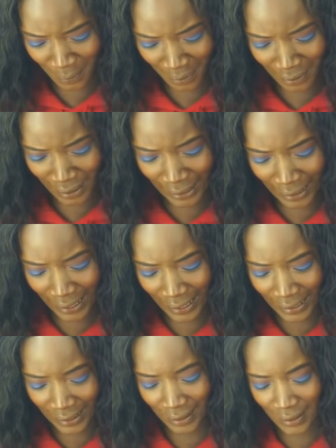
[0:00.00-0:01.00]
I like
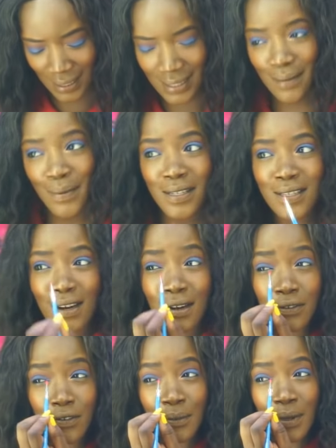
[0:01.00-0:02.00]
it. It's a bit dark
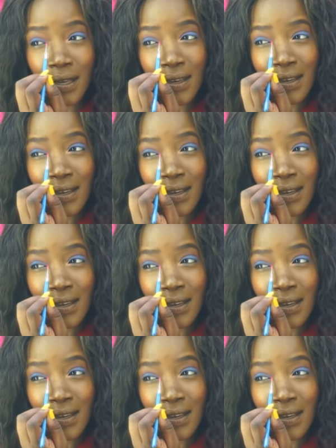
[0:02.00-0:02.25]
for me,